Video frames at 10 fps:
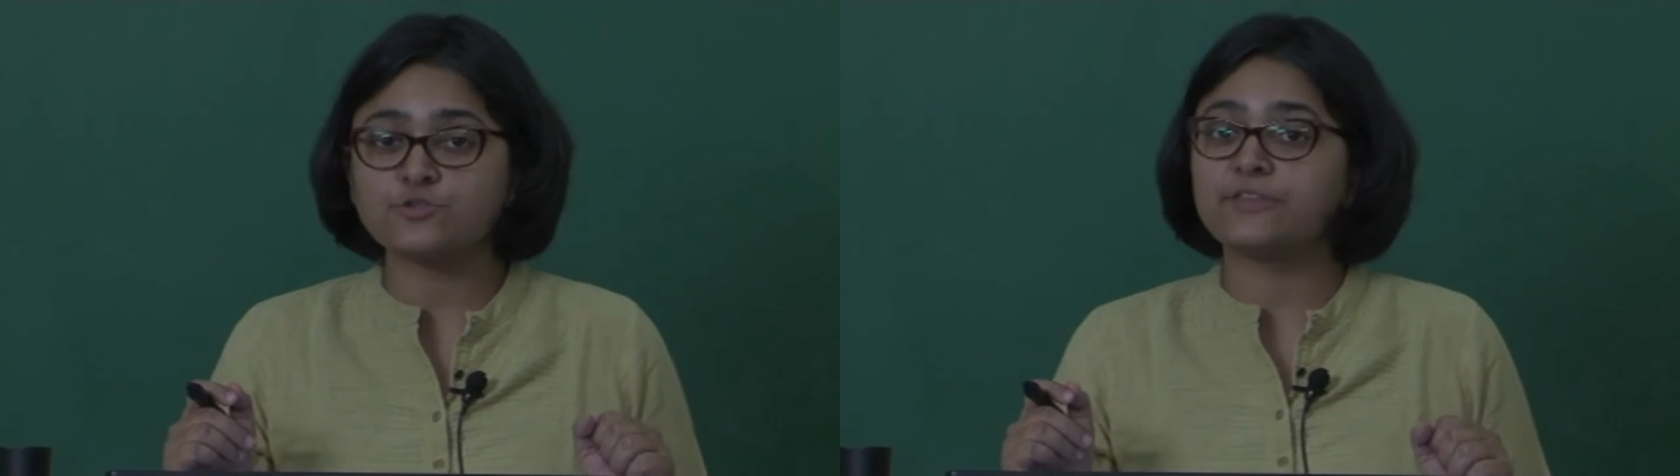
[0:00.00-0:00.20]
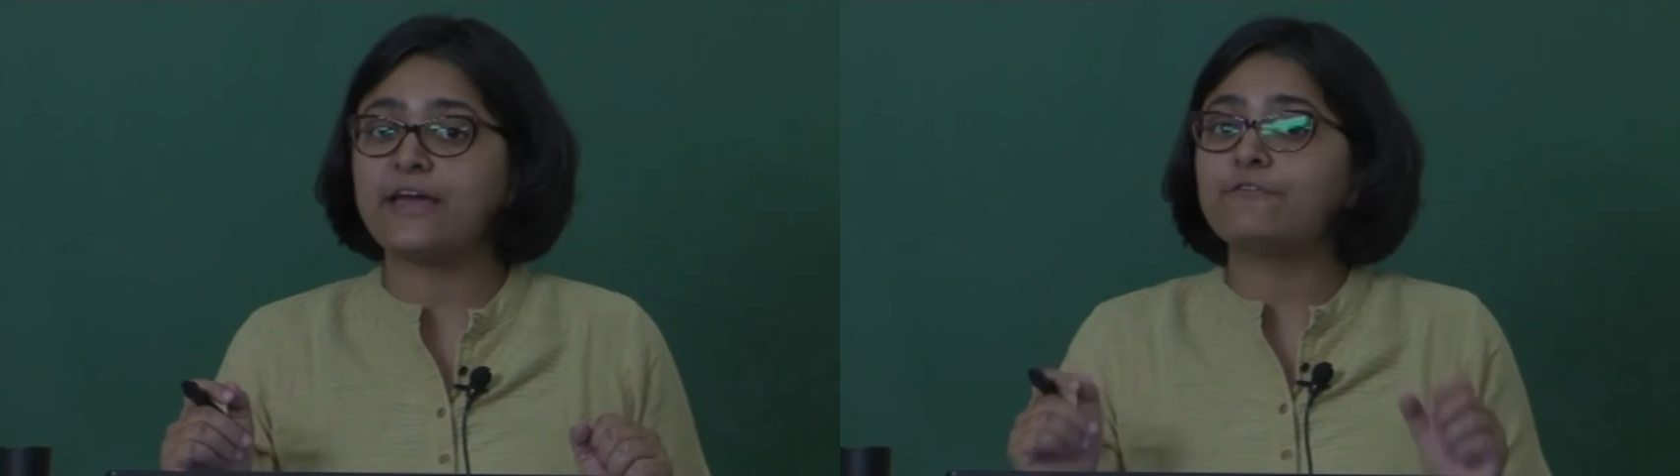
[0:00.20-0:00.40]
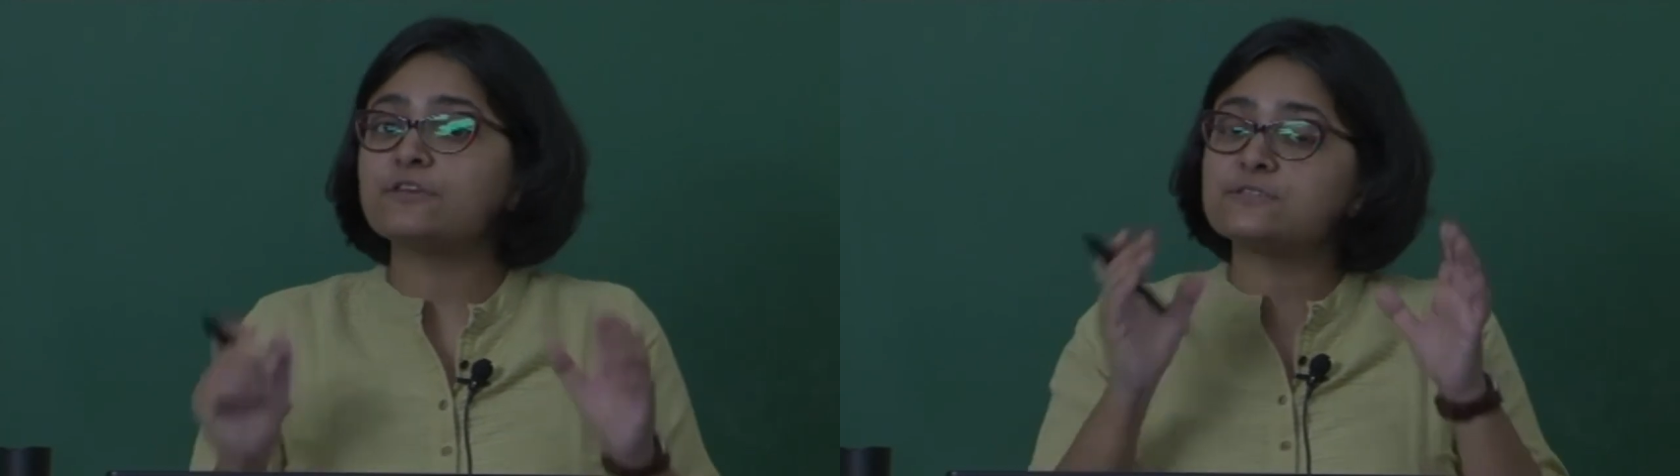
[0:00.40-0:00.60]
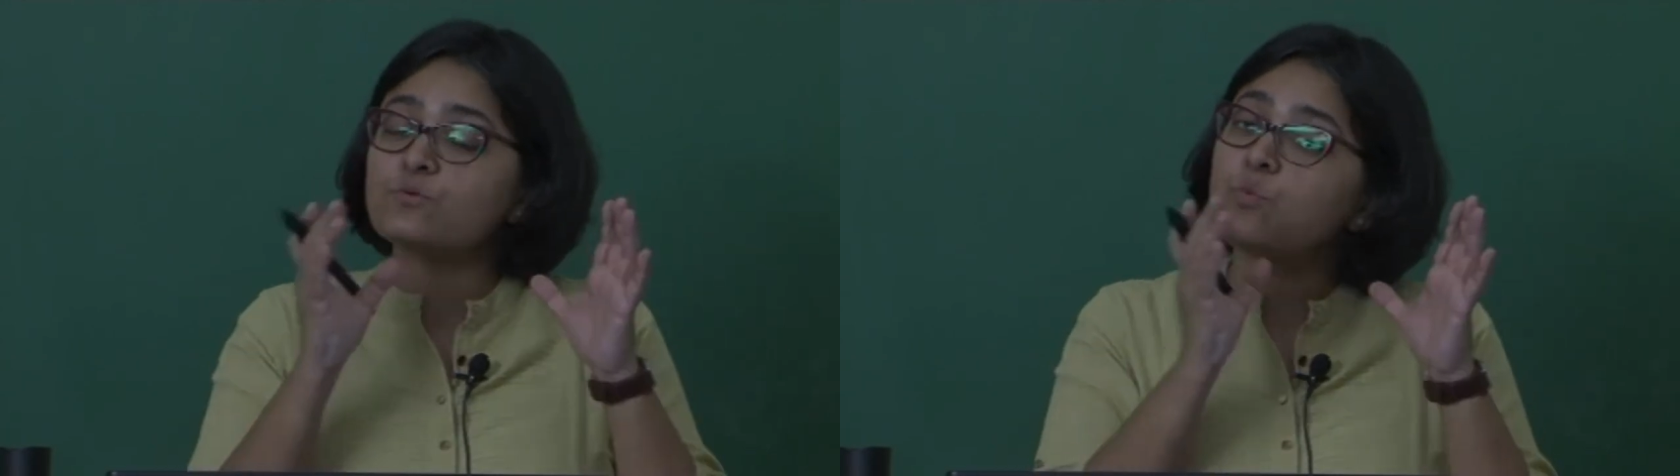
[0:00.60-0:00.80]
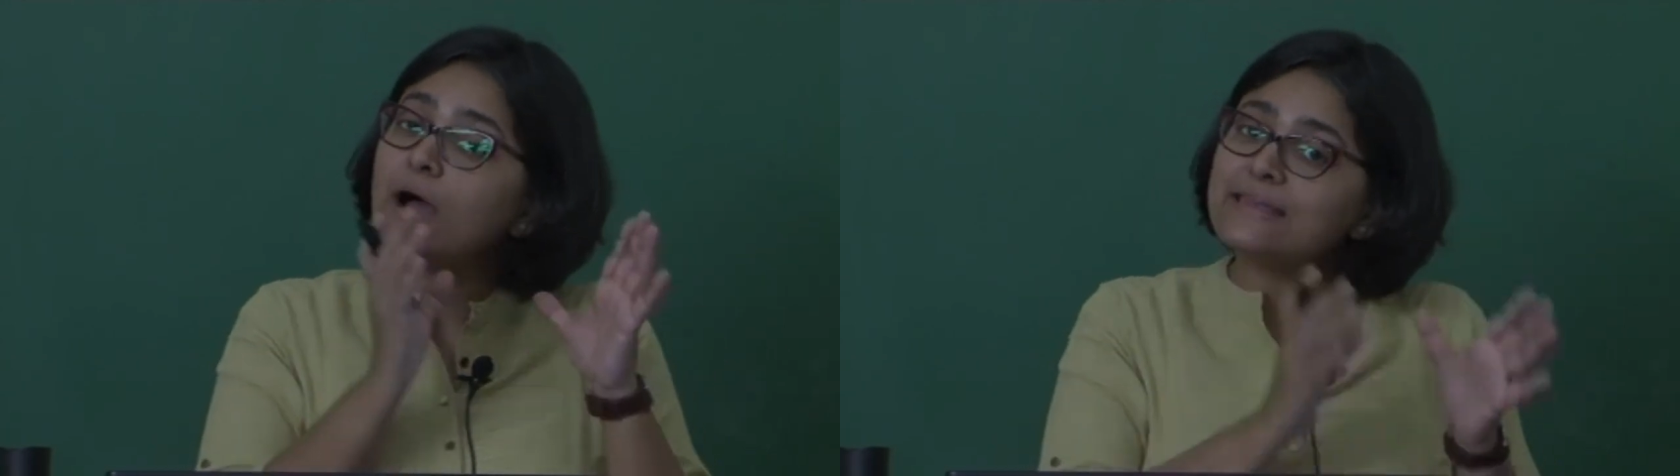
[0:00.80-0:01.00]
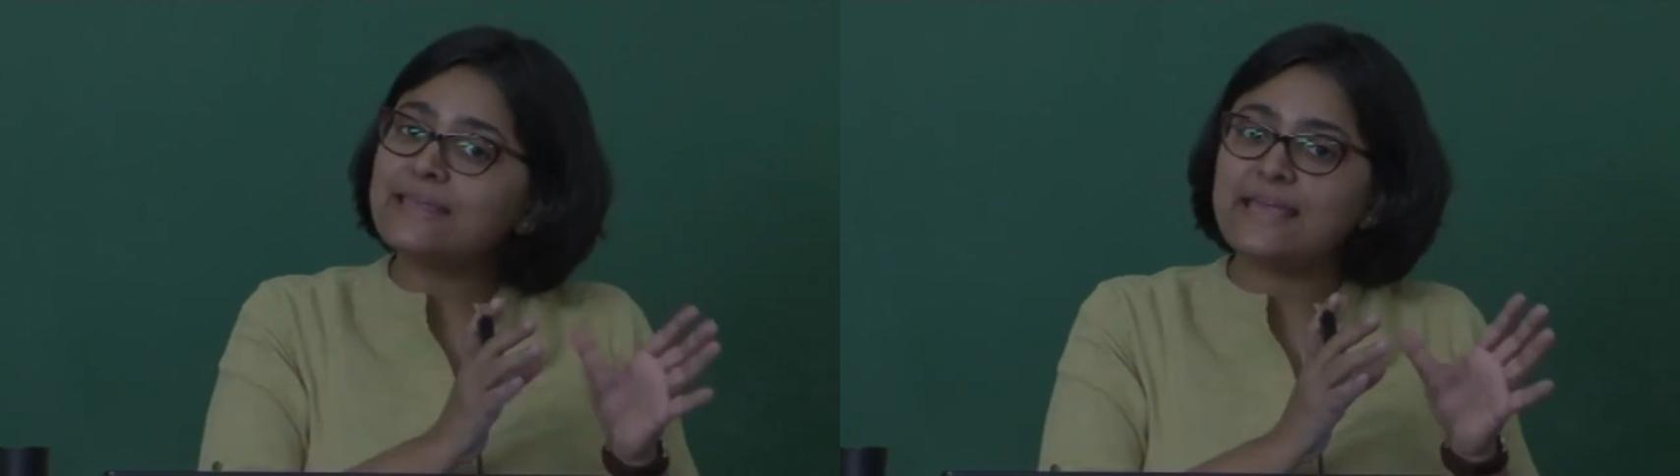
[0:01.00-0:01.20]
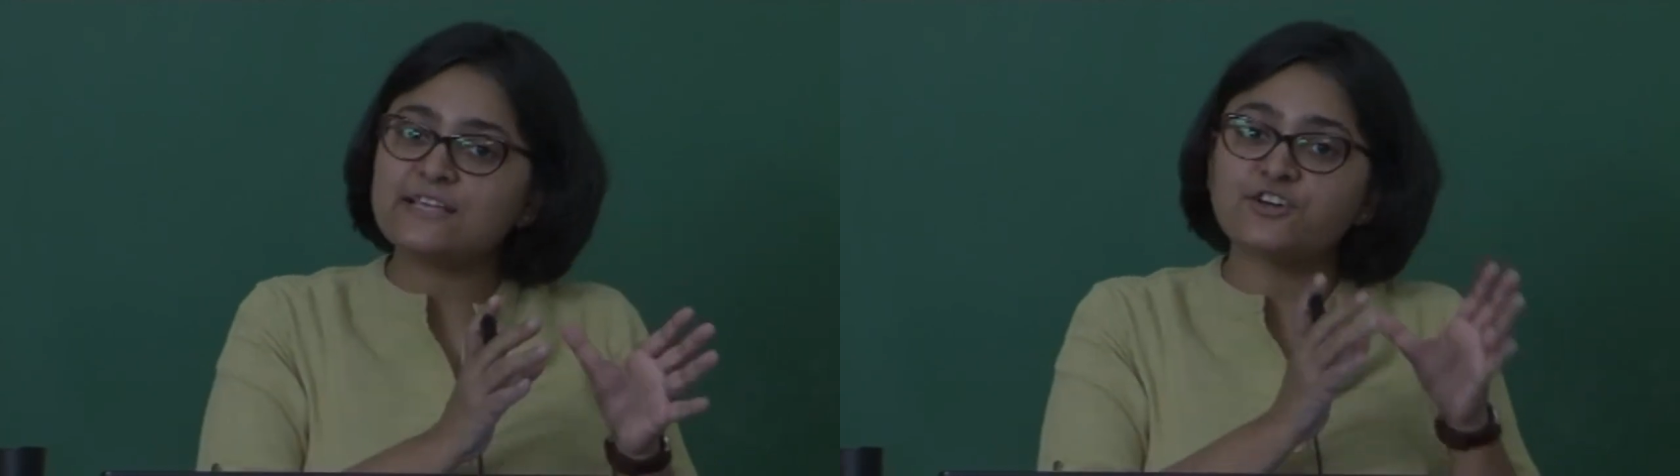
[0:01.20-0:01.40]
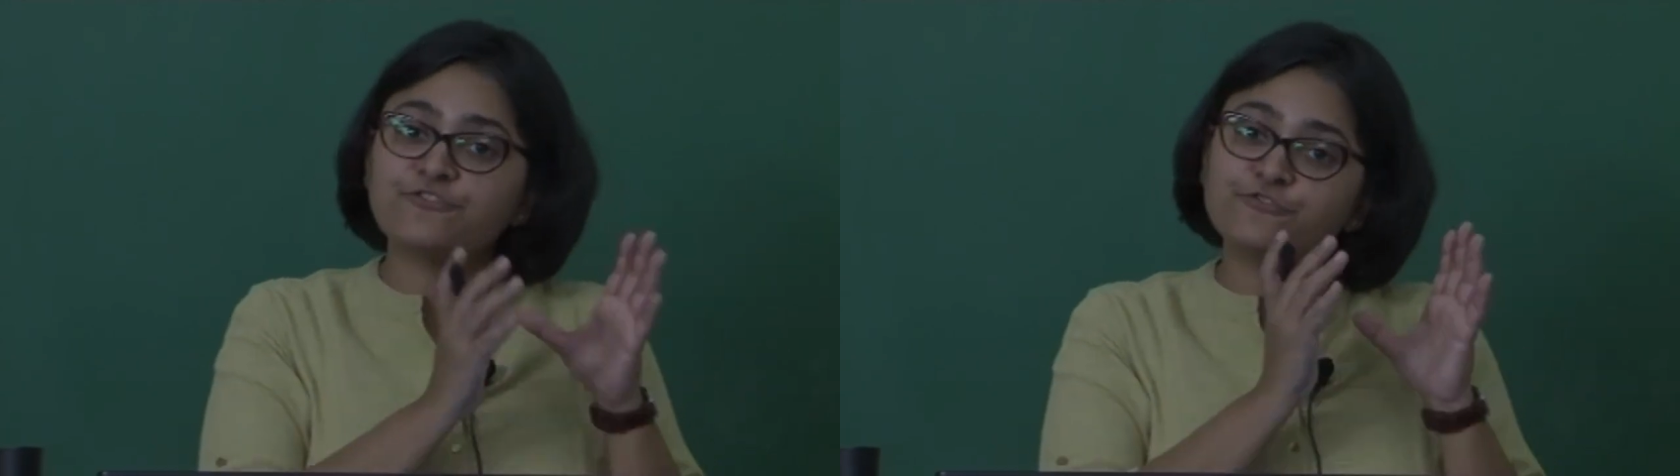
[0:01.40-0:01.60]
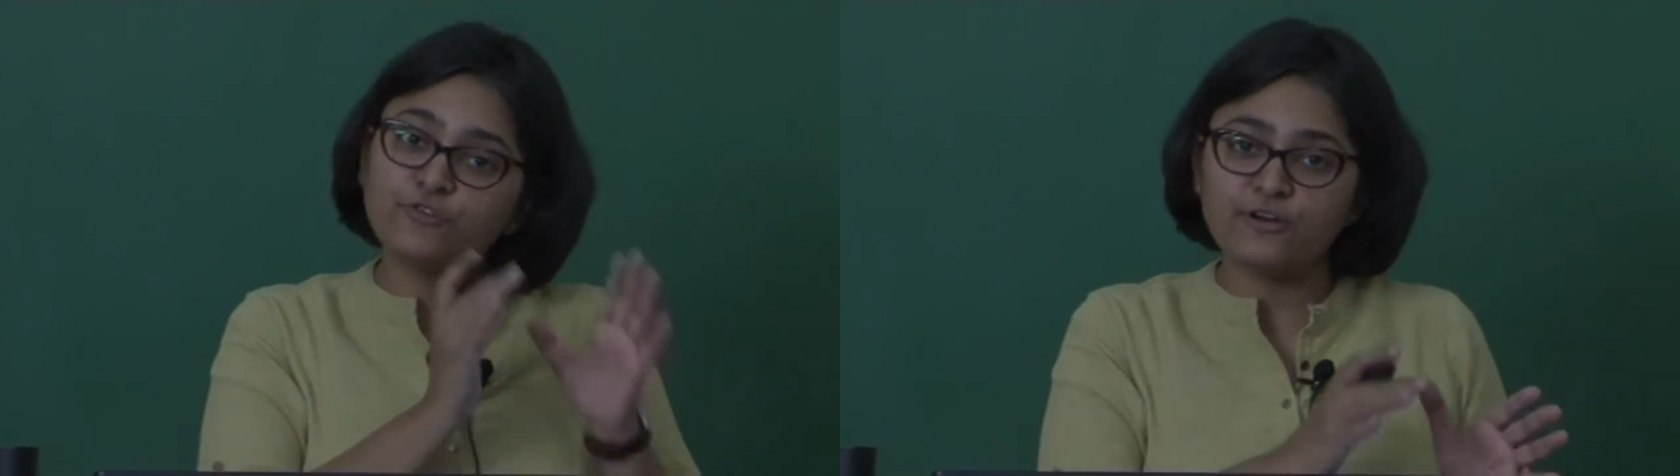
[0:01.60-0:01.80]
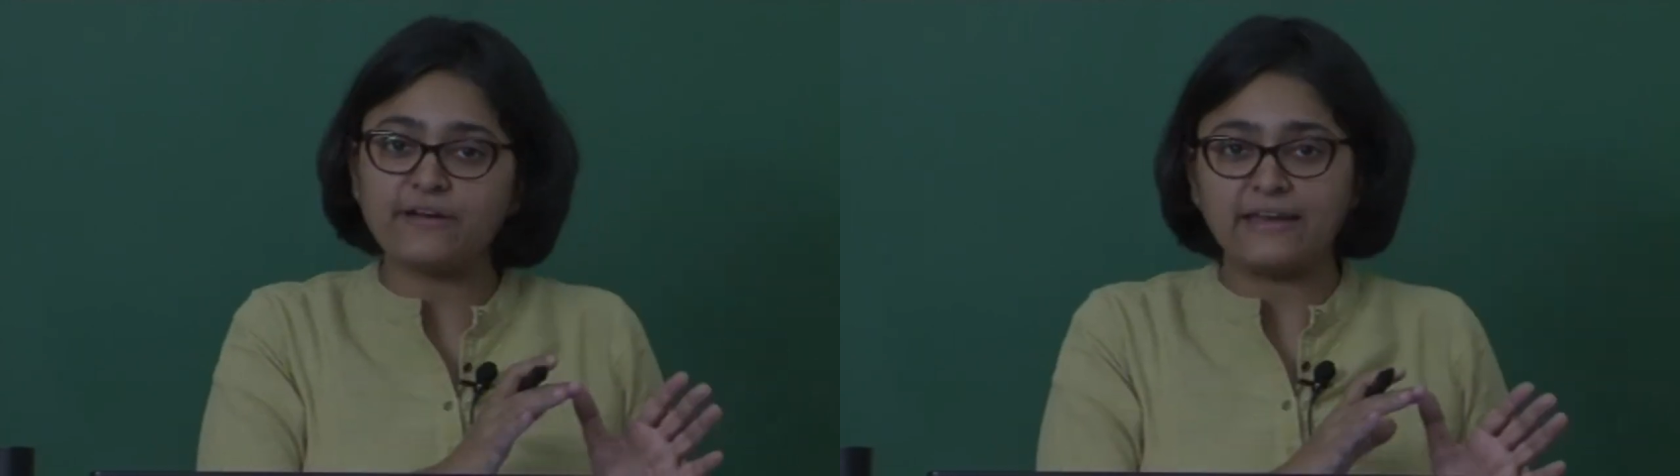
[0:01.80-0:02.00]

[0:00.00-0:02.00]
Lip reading: So, there was one case of full